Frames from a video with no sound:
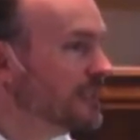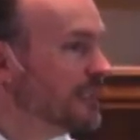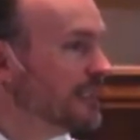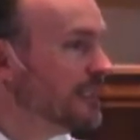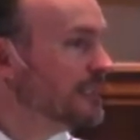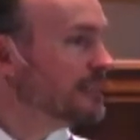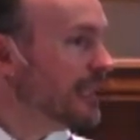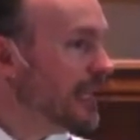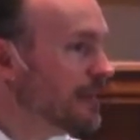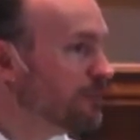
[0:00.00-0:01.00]
is
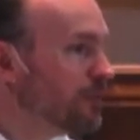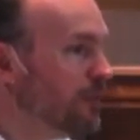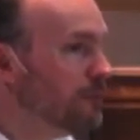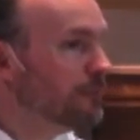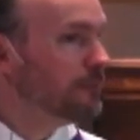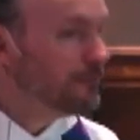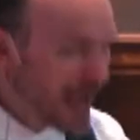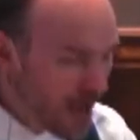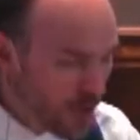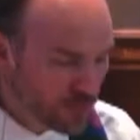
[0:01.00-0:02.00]
a
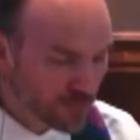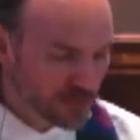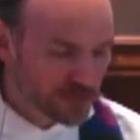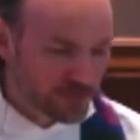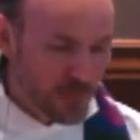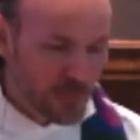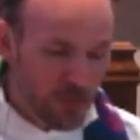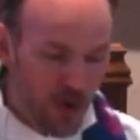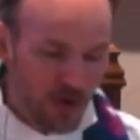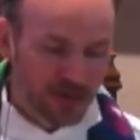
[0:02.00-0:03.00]
profound
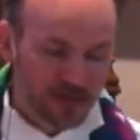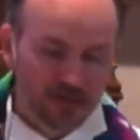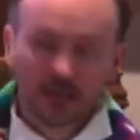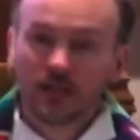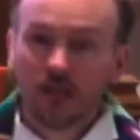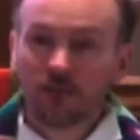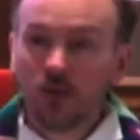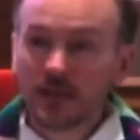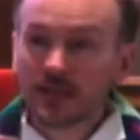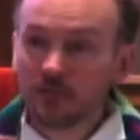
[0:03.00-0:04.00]
part of
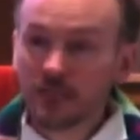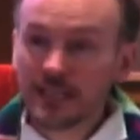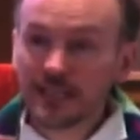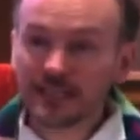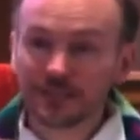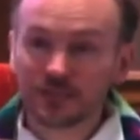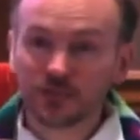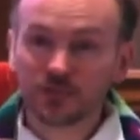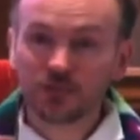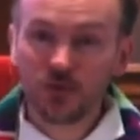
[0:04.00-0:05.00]
what it means
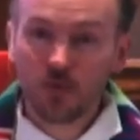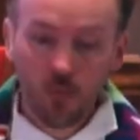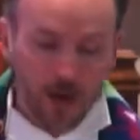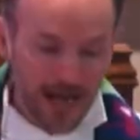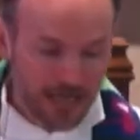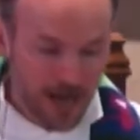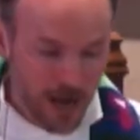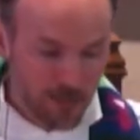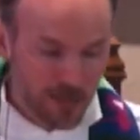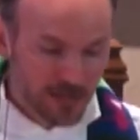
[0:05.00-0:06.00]
to wake
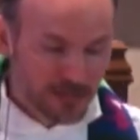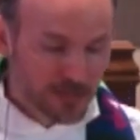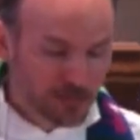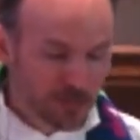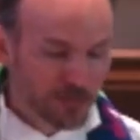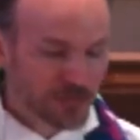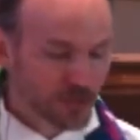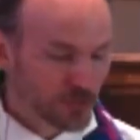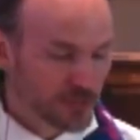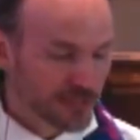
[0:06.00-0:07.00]
up
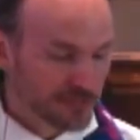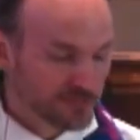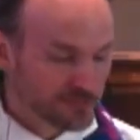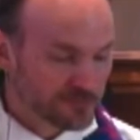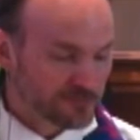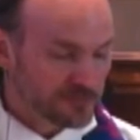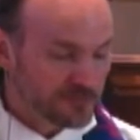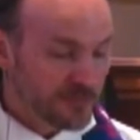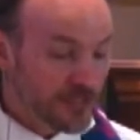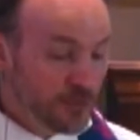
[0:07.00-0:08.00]
spiritually.
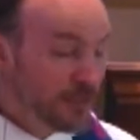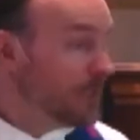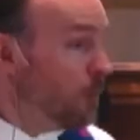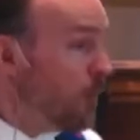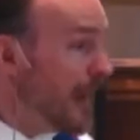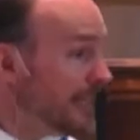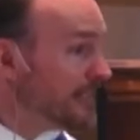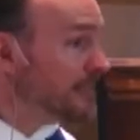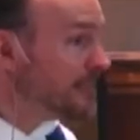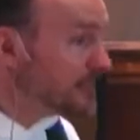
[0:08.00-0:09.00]
It
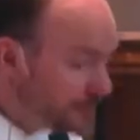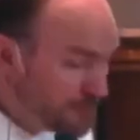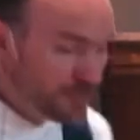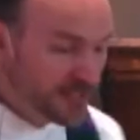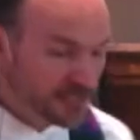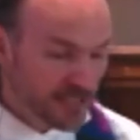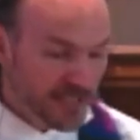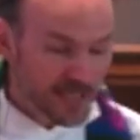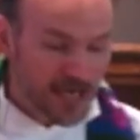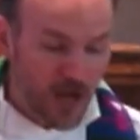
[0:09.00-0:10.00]
awakens the spirit.
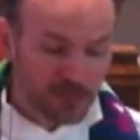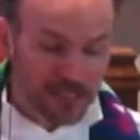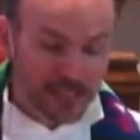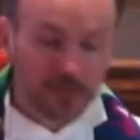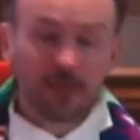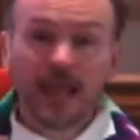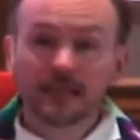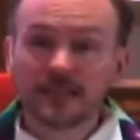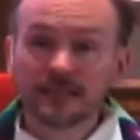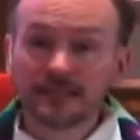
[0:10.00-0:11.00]
It helps
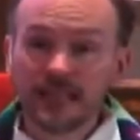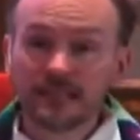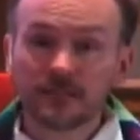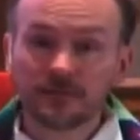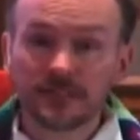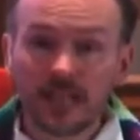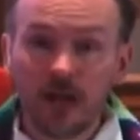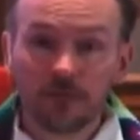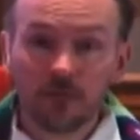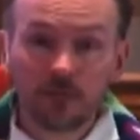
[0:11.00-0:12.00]
expand the sense of
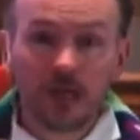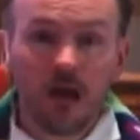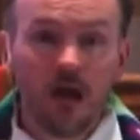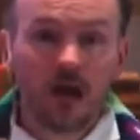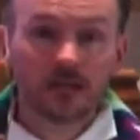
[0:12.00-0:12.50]
self beyond